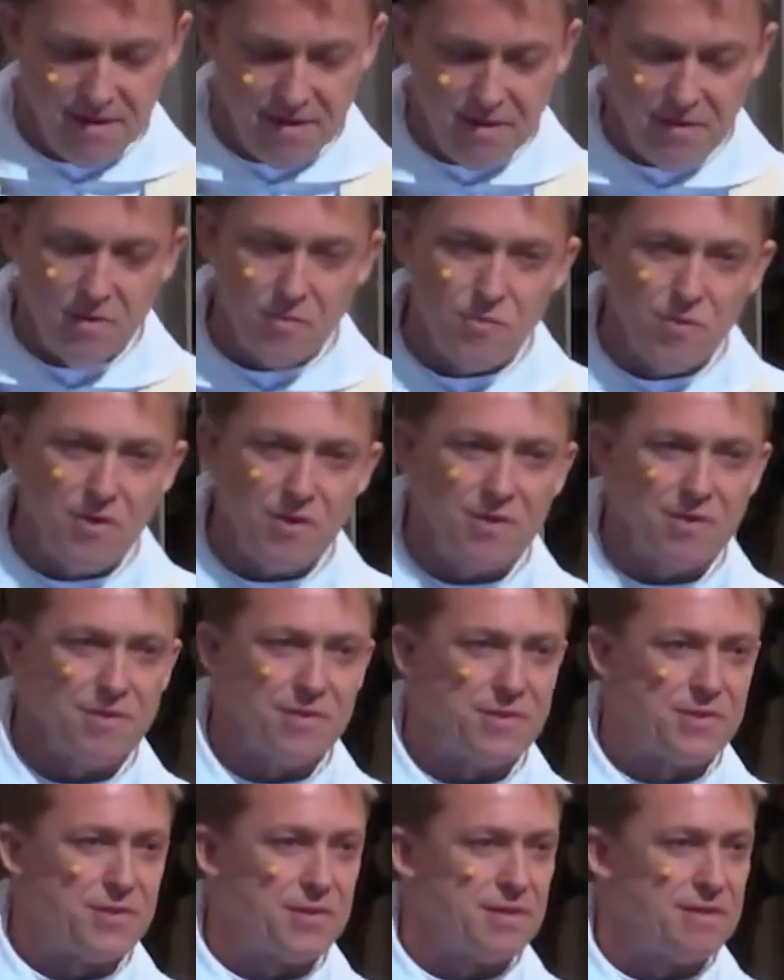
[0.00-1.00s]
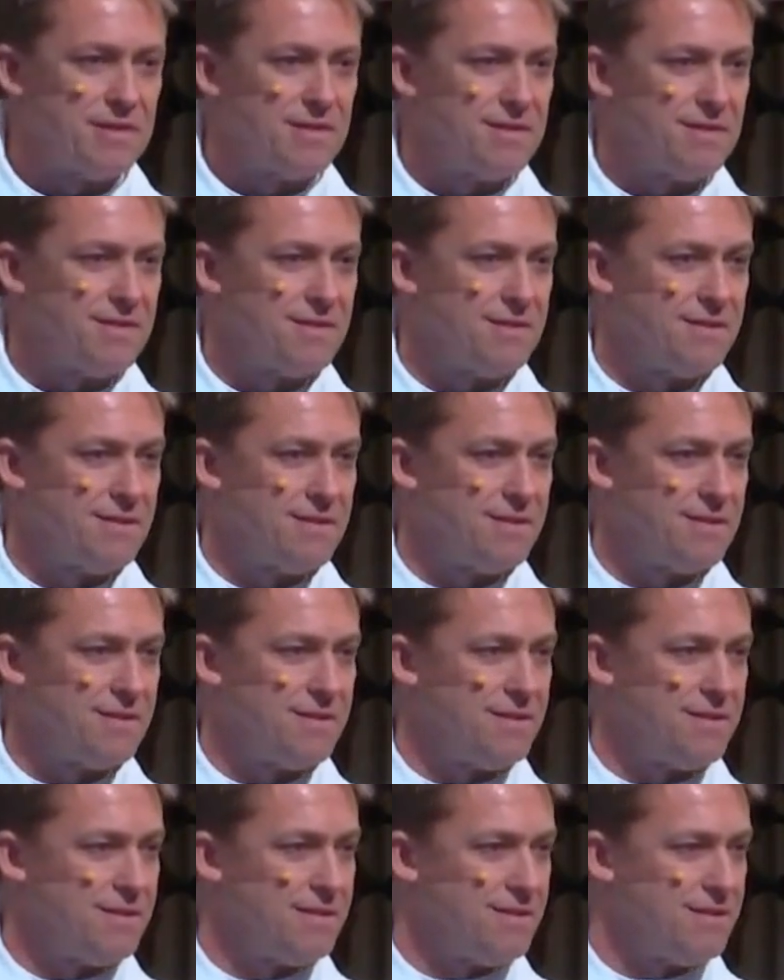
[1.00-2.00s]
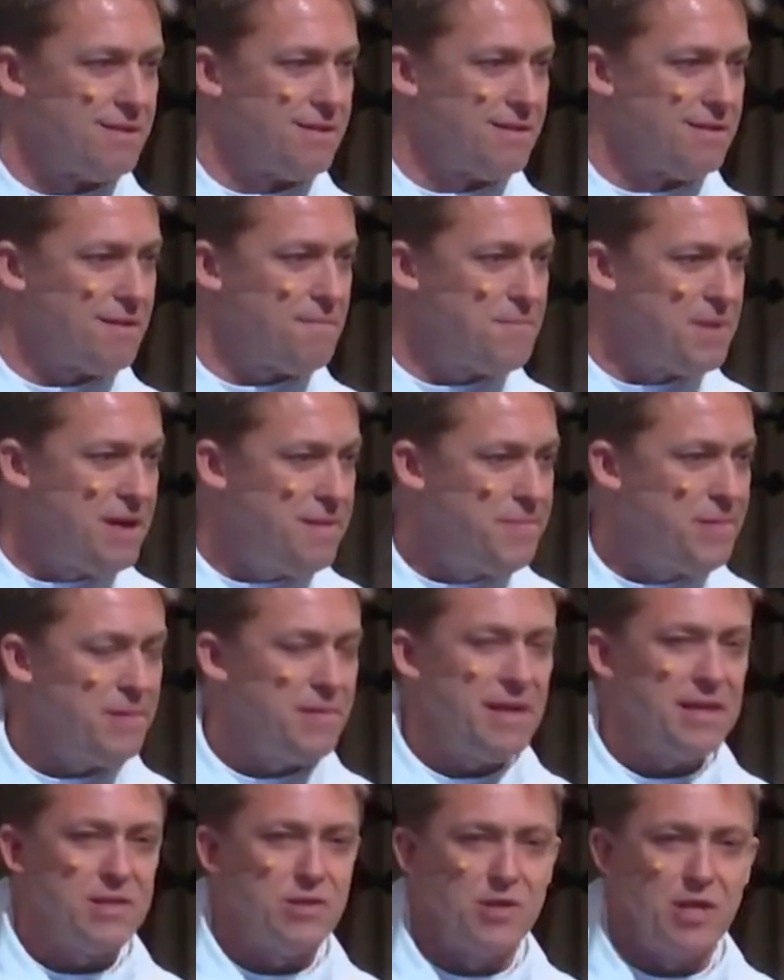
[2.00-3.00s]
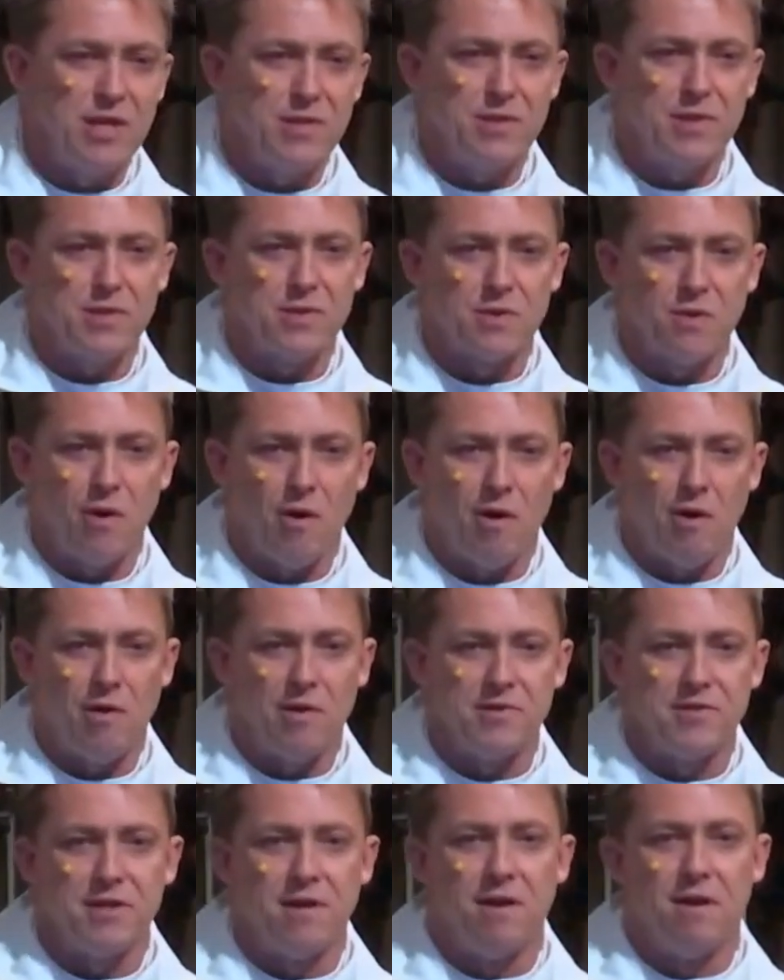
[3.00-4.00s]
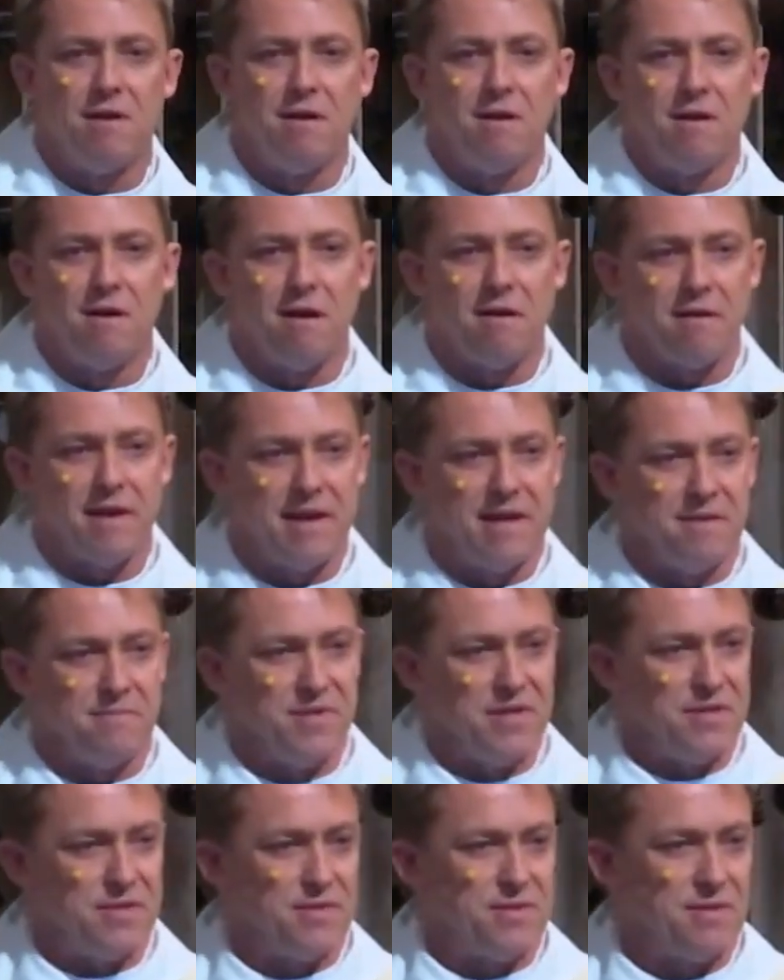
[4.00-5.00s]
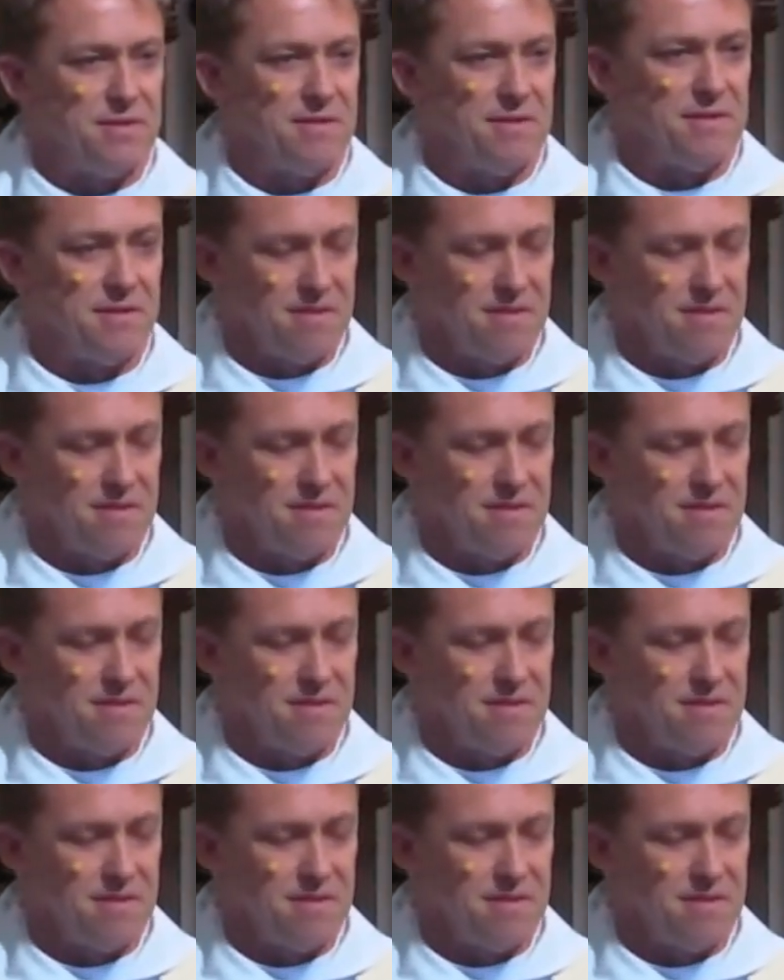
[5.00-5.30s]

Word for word: In other words, the people that Jesus called our enemies.